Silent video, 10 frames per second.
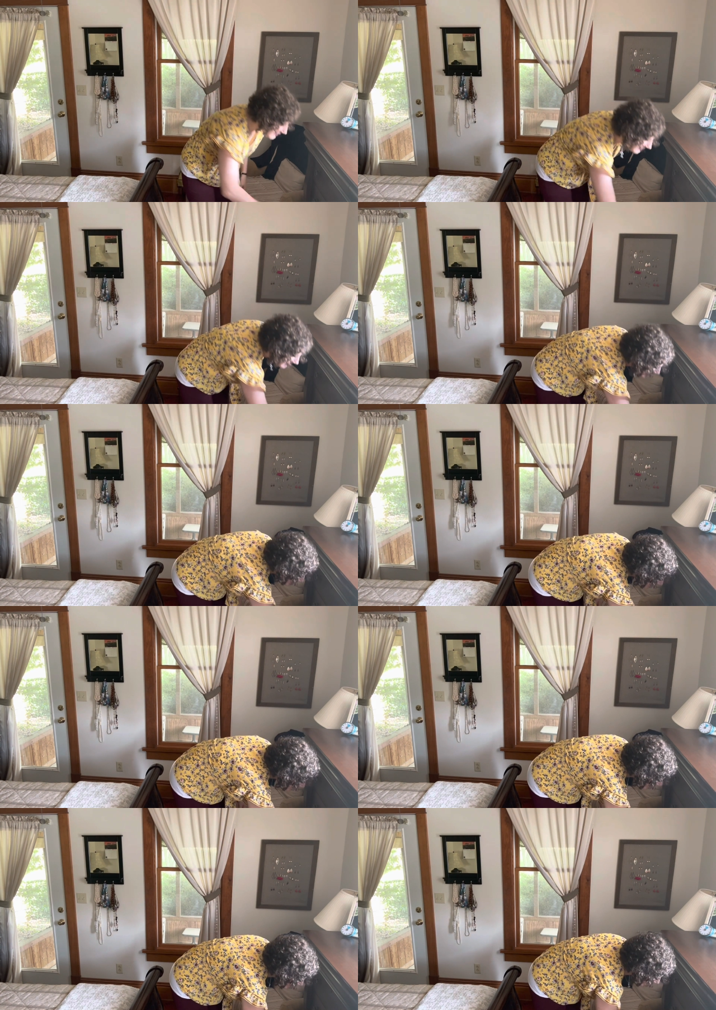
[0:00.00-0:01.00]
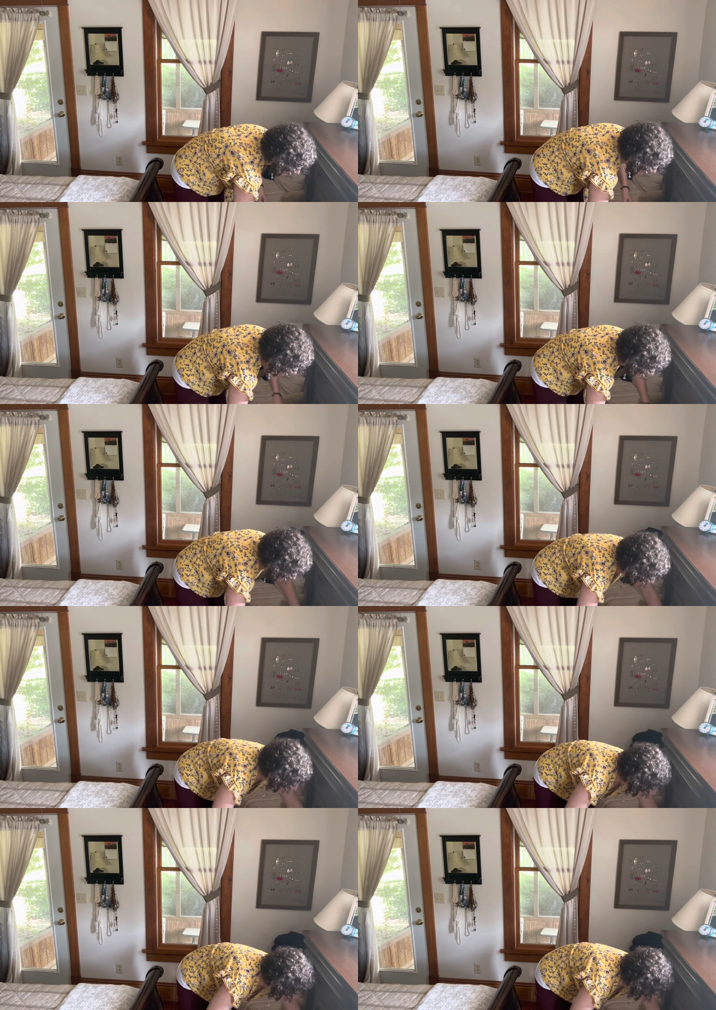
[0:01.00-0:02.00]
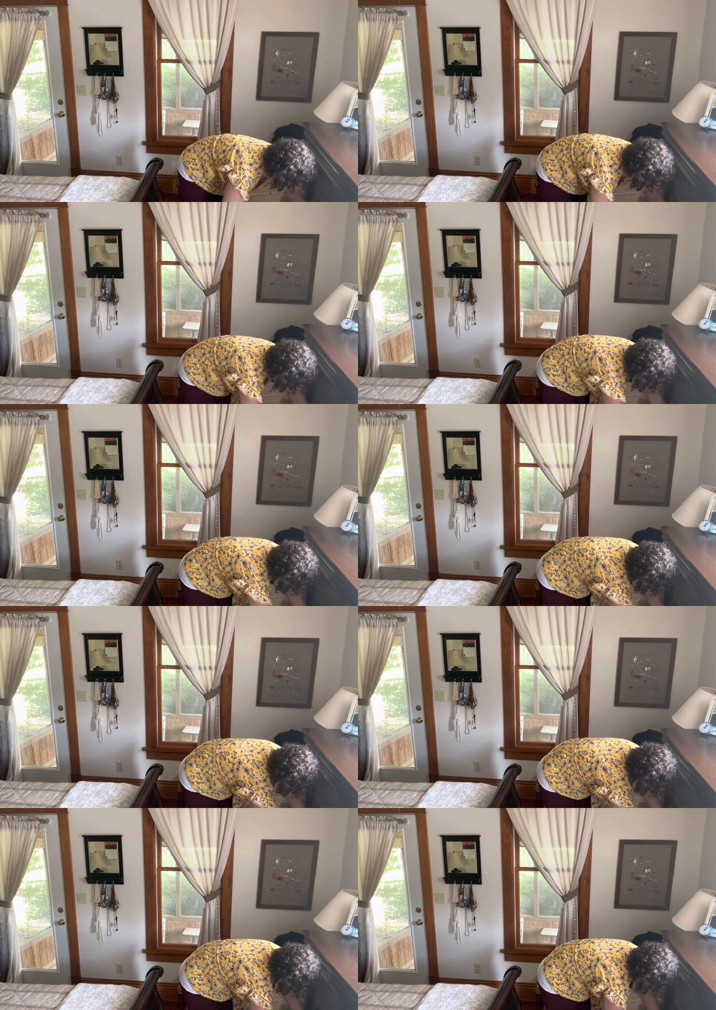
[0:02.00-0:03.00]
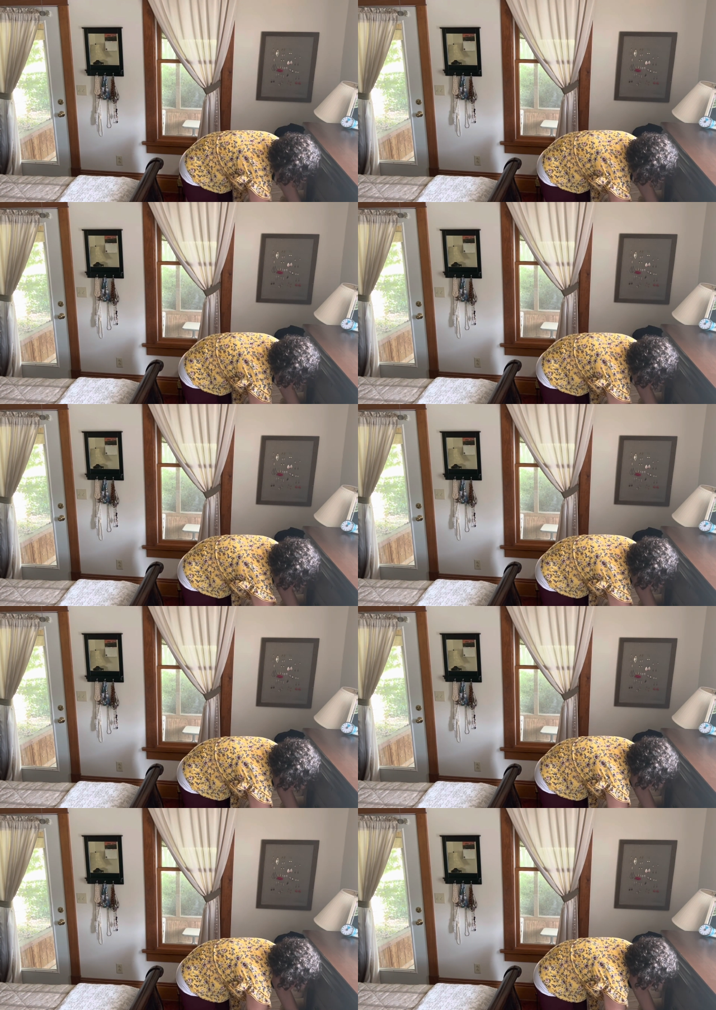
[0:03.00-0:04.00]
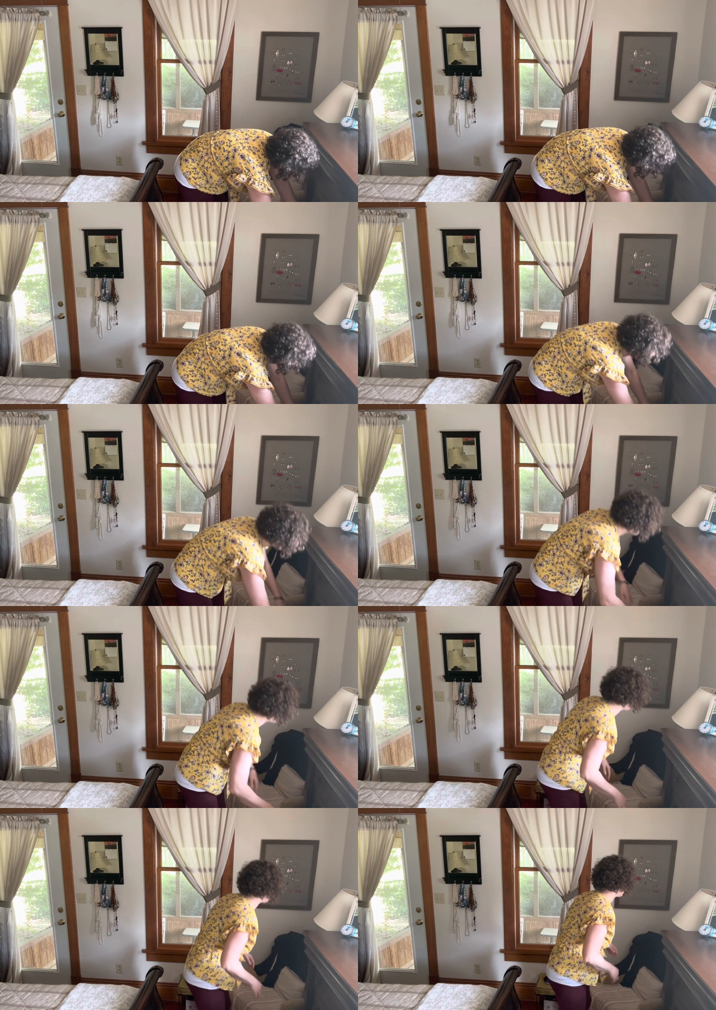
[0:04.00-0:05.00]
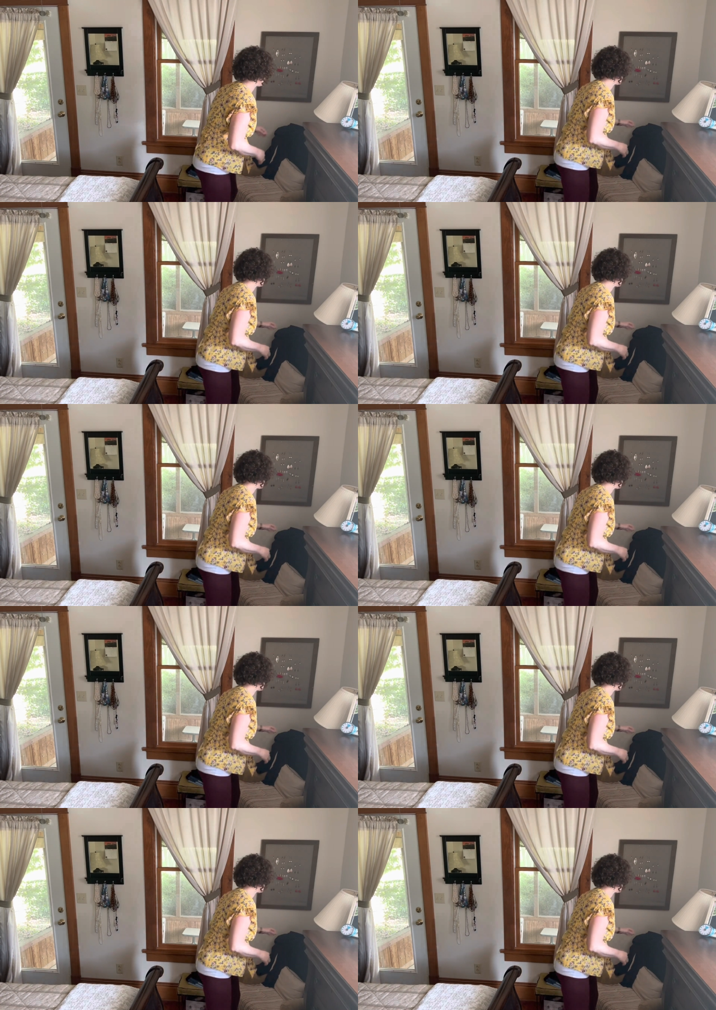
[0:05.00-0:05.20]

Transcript: (no speaker visible)